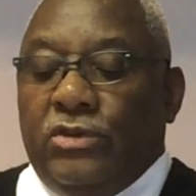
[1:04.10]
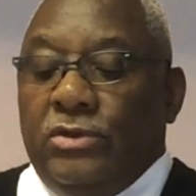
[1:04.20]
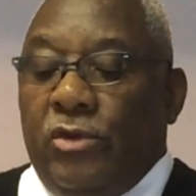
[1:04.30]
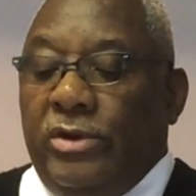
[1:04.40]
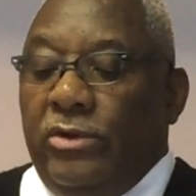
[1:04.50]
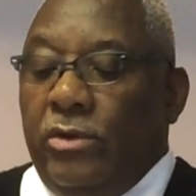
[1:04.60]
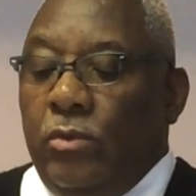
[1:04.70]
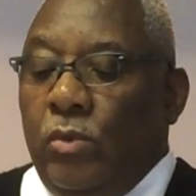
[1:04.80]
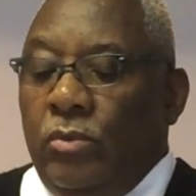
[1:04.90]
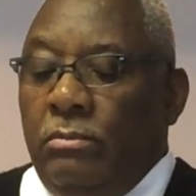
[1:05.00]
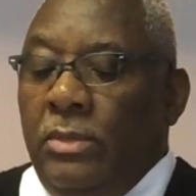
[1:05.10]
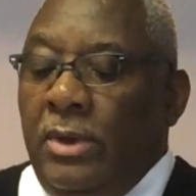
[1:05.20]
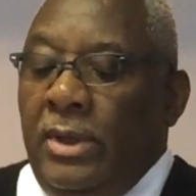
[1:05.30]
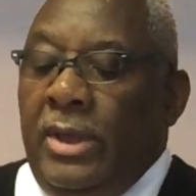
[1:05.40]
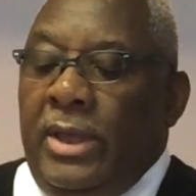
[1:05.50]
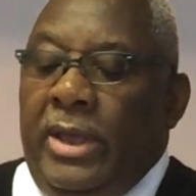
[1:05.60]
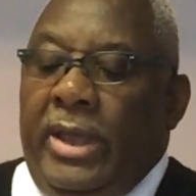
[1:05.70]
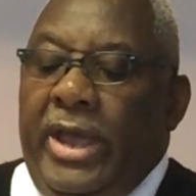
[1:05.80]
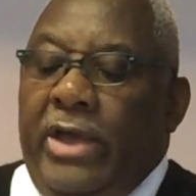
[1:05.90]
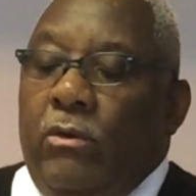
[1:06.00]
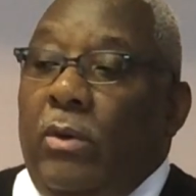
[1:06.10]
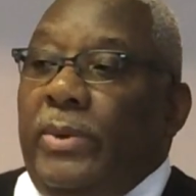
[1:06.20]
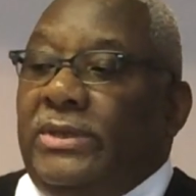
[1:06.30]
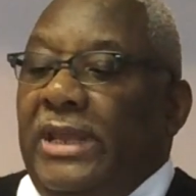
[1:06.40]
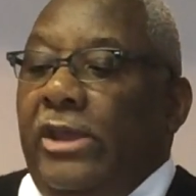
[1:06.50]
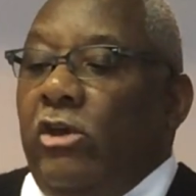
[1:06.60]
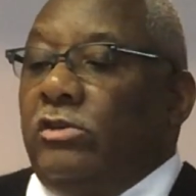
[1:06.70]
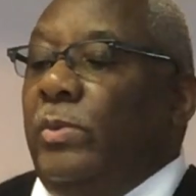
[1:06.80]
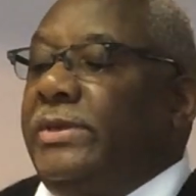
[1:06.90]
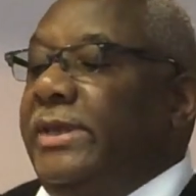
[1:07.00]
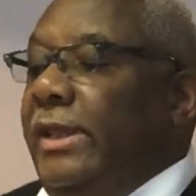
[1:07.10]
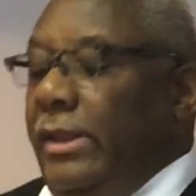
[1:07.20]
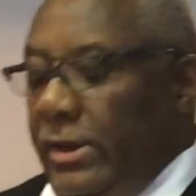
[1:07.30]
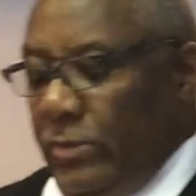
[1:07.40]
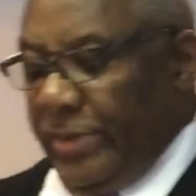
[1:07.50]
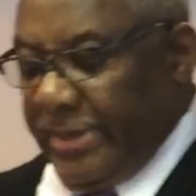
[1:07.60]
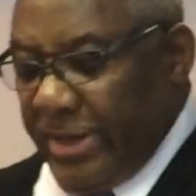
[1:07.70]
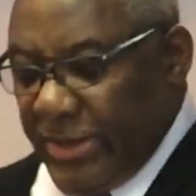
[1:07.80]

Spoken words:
nations are in her womb. Mm-hmm. And what we see here is we see the